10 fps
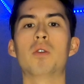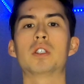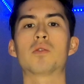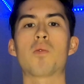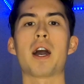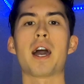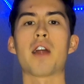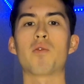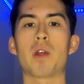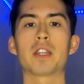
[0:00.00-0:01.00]
which is why I
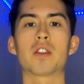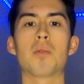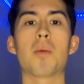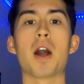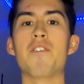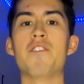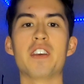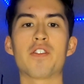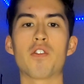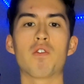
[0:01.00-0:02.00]
ranked them
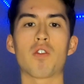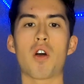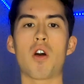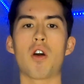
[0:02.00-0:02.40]
5th overall.